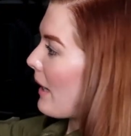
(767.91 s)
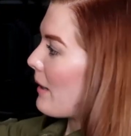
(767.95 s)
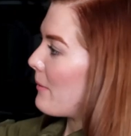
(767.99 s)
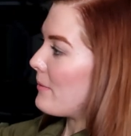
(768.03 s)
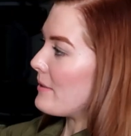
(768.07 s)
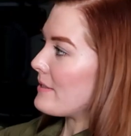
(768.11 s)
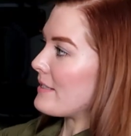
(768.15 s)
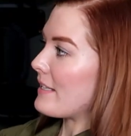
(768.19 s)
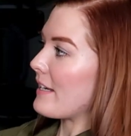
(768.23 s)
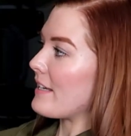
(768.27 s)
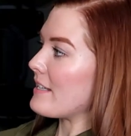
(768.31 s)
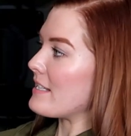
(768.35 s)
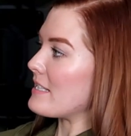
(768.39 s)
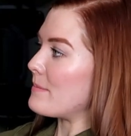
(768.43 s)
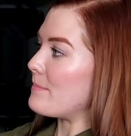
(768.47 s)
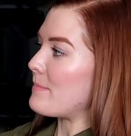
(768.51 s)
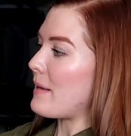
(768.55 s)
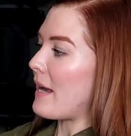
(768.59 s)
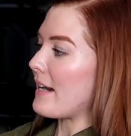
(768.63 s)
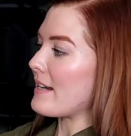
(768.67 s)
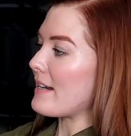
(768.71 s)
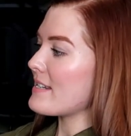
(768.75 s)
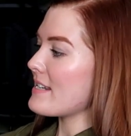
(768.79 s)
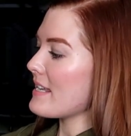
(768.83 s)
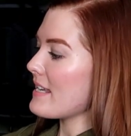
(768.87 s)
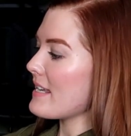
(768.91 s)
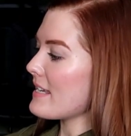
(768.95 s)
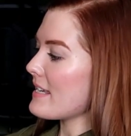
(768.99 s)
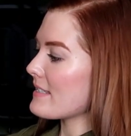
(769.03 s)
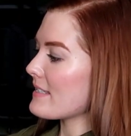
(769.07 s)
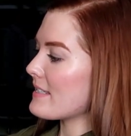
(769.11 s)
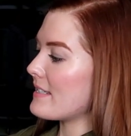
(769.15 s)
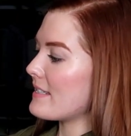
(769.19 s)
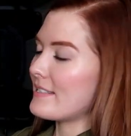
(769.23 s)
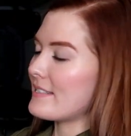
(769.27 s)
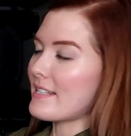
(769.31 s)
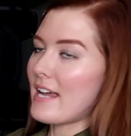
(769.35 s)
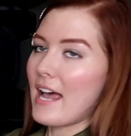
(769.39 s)
I was expecting it
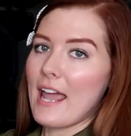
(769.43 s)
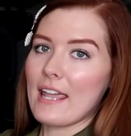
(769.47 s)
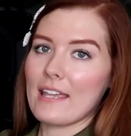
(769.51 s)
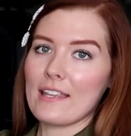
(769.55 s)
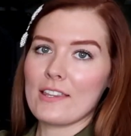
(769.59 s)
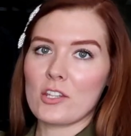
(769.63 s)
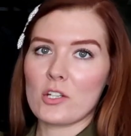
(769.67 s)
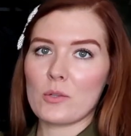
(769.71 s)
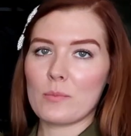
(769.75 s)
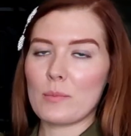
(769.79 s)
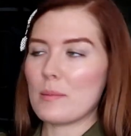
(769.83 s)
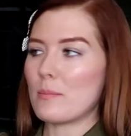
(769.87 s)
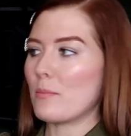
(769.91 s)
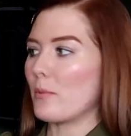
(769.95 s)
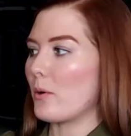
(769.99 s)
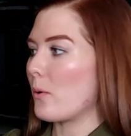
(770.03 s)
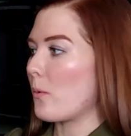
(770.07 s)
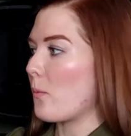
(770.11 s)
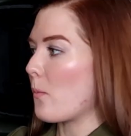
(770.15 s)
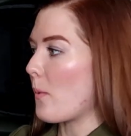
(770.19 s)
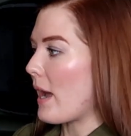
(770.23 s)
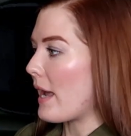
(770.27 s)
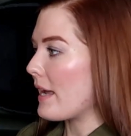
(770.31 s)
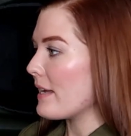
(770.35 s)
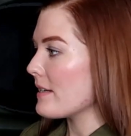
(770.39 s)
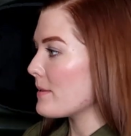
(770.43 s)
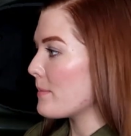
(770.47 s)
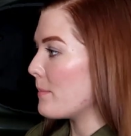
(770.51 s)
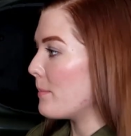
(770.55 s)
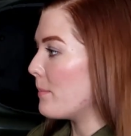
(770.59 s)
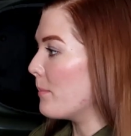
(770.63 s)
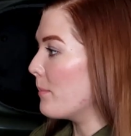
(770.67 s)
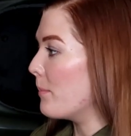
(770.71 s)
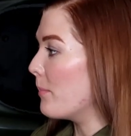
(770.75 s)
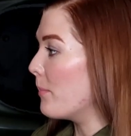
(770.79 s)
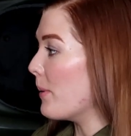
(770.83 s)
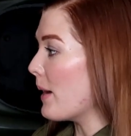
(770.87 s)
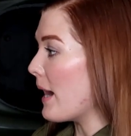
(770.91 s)
to dye a little bit more white,
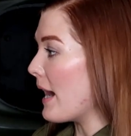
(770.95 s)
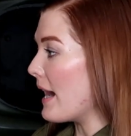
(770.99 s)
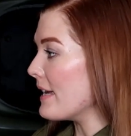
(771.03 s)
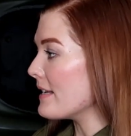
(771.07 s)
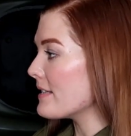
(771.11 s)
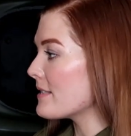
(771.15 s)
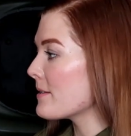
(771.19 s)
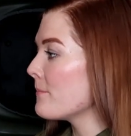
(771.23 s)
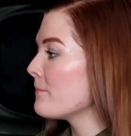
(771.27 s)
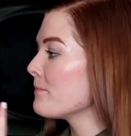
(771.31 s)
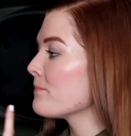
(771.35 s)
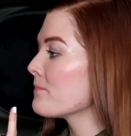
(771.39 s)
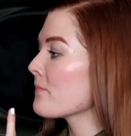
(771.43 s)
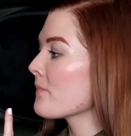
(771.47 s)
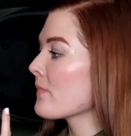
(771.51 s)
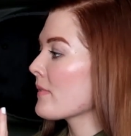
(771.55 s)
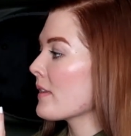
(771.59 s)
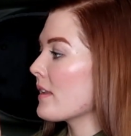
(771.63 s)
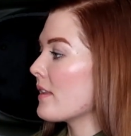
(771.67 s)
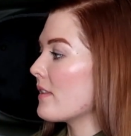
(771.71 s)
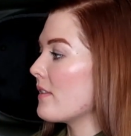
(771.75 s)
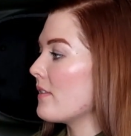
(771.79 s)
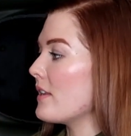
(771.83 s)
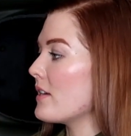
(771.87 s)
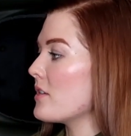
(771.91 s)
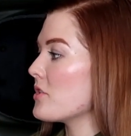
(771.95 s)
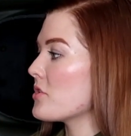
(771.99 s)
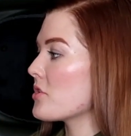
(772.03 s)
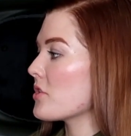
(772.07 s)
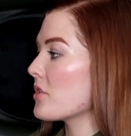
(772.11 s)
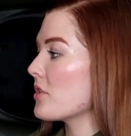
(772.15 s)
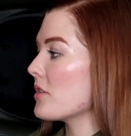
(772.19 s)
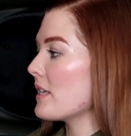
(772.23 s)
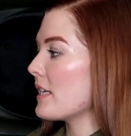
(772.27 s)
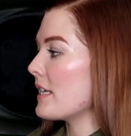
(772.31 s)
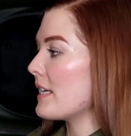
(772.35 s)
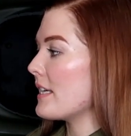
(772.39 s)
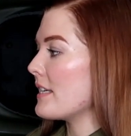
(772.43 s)
but this
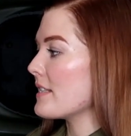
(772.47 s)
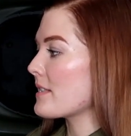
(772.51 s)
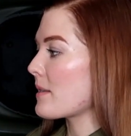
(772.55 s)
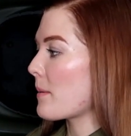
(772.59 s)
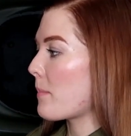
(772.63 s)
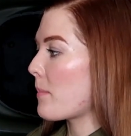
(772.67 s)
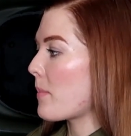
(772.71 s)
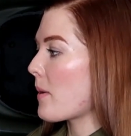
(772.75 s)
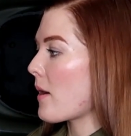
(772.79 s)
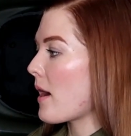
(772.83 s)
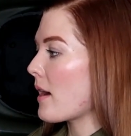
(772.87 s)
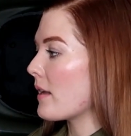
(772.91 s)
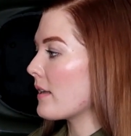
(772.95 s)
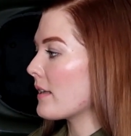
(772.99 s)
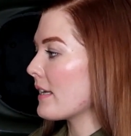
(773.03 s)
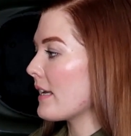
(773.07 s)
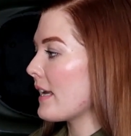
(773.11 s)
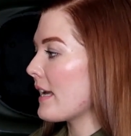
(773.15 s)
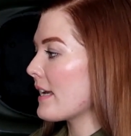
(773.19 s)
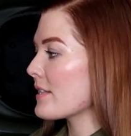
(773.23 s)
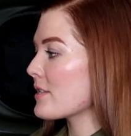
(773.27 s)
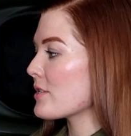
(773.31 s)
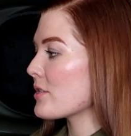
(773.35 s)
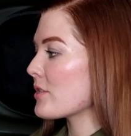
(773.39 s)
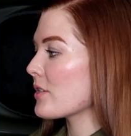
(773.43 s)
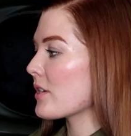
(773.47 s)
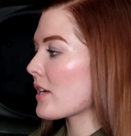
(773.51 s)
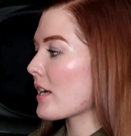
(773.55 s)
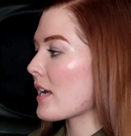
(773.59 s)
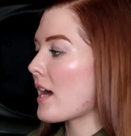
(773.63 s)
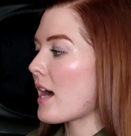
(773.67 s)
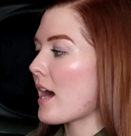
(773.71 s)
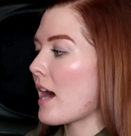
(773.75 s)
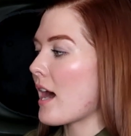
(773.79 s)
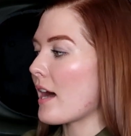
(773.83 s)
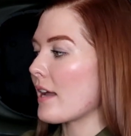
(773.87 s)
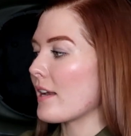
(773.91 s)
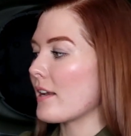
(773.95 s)
shirt is polyester
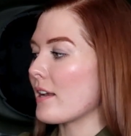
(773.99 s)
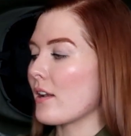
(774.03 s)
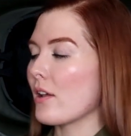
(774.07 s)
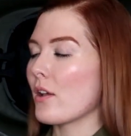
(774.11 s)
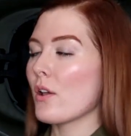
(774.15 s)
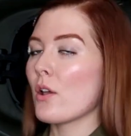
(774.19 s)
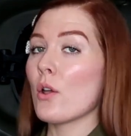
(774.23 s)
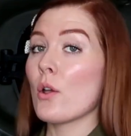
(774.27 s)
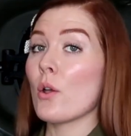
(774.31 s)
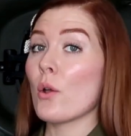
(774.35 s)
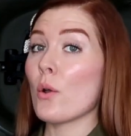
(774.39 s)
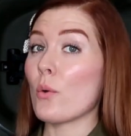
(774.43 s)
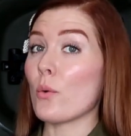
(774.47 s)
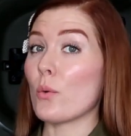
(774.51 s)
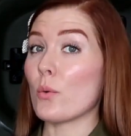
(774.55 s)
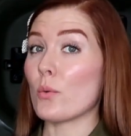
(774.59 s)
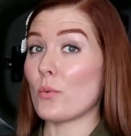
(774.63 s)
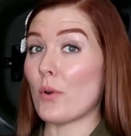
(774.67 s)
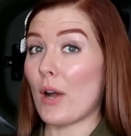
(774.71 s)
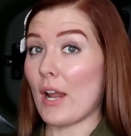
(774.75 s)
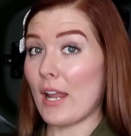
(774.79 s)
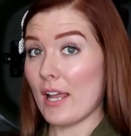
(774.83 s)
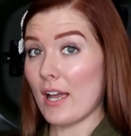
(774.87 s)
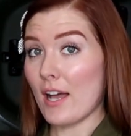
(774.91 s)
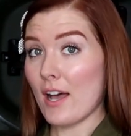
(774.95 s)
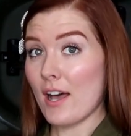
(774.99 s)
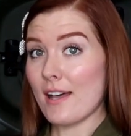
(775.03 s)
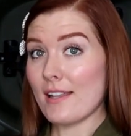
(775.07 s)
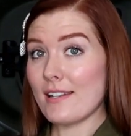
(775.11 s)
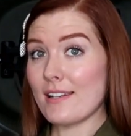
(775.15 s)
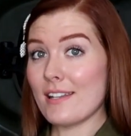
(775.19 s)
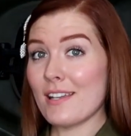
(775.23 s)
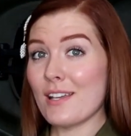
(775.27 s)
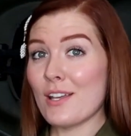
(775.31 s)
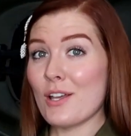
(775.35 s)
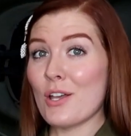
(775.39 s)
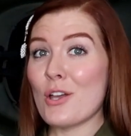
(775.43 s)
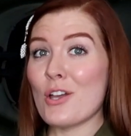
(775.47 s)
cotton
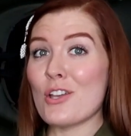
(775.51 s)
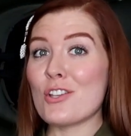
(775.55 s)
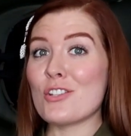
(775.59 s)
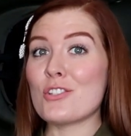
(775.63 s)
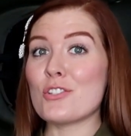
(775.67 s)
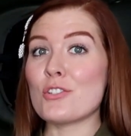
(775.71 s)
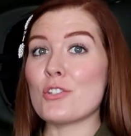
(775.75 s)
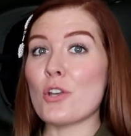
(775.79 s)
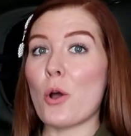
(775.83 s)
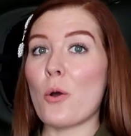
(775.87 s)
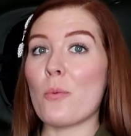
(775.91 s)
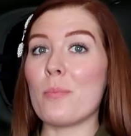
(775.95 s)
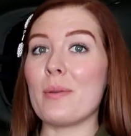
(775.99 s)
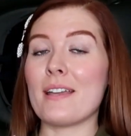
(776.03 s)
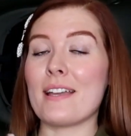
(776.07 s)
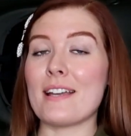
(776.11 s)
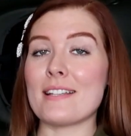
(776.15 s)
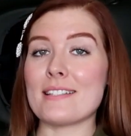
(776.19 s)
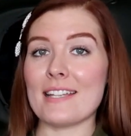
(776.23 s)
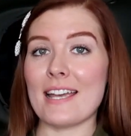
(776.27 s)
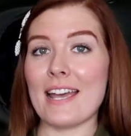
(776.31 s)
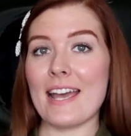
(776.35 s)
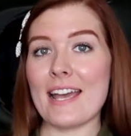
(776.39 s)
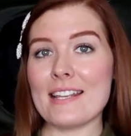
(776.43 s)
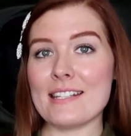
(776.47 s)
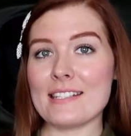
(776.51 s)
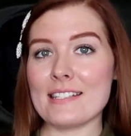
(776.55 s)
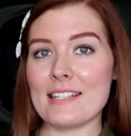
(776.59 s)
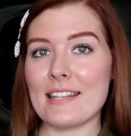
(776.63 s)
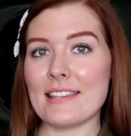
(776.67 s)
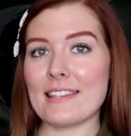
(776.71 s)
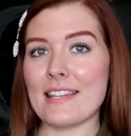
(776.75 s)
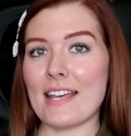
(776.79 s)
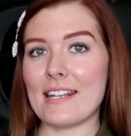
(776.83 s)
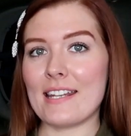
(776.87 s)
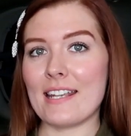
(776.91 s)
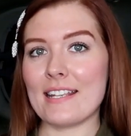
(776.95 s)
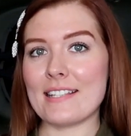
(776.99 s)
rayon, so because it has
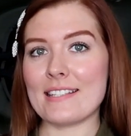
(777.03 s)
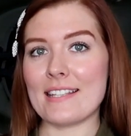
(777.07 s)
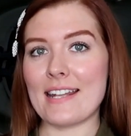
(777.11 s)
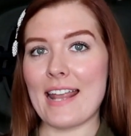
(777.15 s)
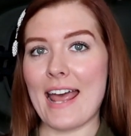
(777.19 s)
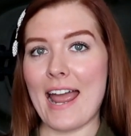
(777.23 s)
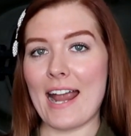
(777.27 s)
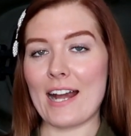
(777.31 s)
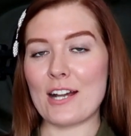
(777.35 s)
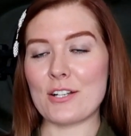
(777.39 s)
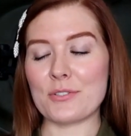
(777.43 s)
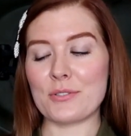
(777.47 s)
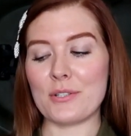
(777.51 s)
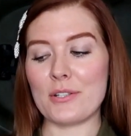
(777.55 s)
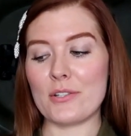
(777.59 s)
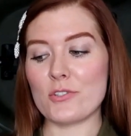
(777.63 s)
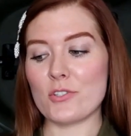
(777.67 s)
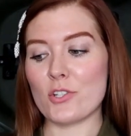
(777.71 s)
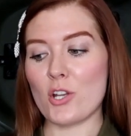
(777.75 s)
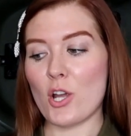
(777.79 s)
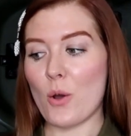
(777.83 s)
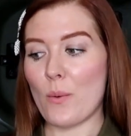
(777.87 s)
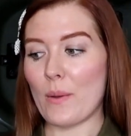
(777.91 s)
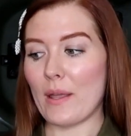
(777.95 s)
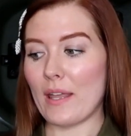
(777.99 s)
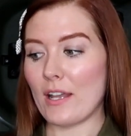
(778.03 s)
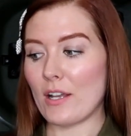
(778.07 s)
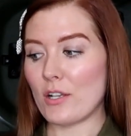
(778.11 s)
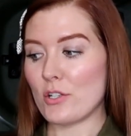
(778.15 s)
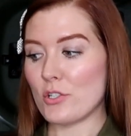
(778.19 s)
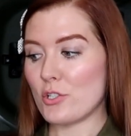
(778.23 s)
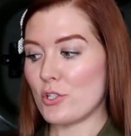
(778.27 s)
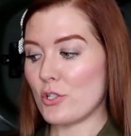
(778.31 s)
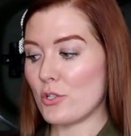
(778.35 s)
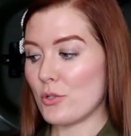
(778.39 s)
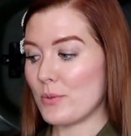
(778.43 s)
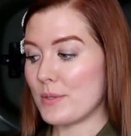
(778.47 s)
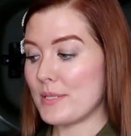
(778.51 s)
synthetics, it actually is going
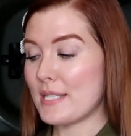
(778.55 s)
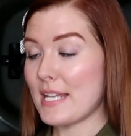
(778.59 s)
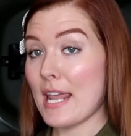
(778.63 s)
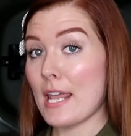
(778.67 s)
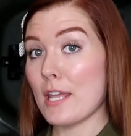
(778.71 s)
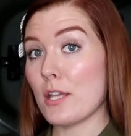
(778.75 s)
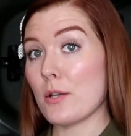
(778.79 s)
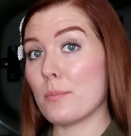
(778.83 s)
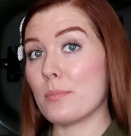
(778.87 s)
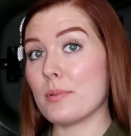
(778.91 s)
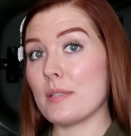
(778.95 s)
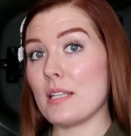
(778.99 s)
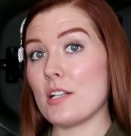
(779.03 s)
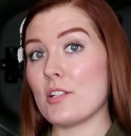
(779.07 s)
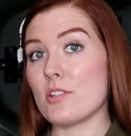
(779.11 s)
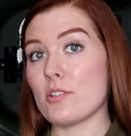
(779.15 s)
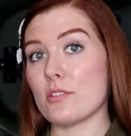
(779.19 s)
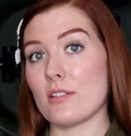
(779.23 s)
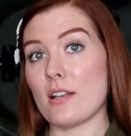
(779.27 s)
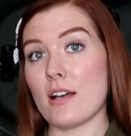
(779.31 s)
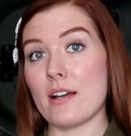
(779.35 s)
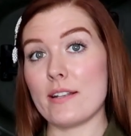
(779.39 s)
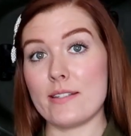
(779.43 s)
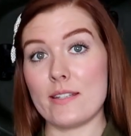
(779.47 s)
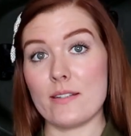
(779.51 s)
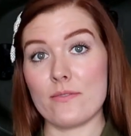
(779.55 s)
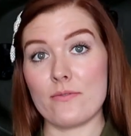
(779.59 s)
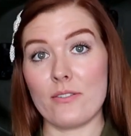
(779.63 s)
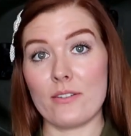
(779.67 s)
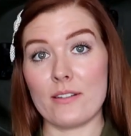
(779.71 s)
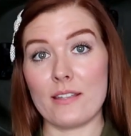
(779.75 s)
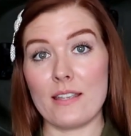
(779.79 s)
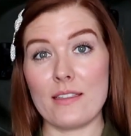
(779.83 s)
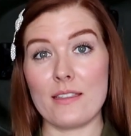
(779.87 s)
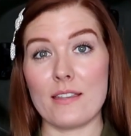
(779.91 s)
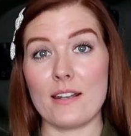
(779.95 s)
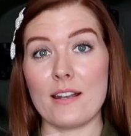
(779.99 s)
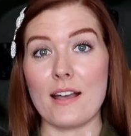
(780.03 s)
to take bleach a lot
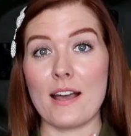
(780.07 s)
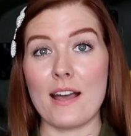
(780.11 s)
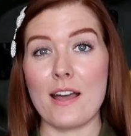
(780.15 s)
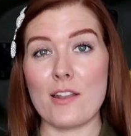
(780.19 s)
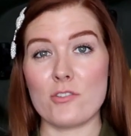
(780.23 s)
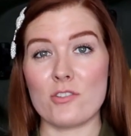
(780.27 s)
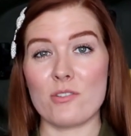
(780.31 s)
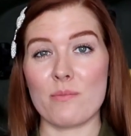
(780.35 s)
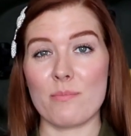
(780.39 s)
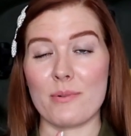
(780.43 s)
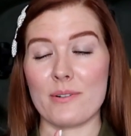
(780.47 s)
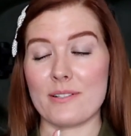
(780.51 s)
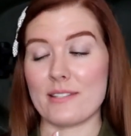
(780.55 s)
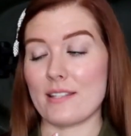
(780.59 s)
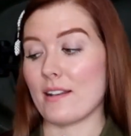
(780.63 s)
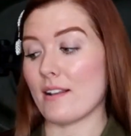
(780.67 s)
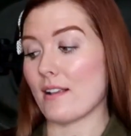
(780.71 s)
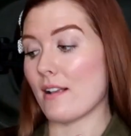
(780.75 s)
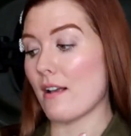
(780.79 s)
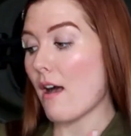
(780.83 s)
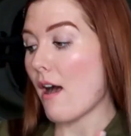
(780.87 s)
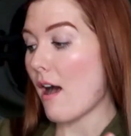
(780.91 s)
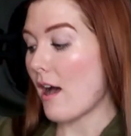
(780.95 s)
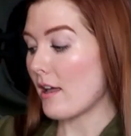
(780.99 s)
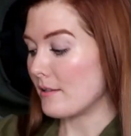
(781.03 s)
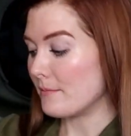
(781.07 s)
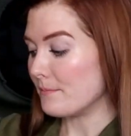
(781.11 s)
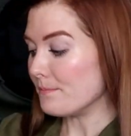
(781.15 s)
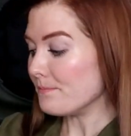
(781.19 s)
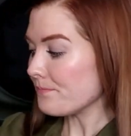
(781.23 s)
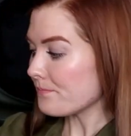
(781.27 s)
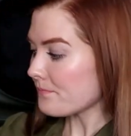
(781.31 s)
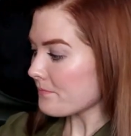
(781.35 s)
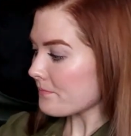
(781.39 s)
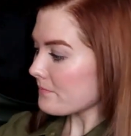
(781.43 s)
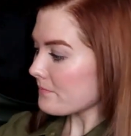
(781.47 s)
differently than 100% cotton.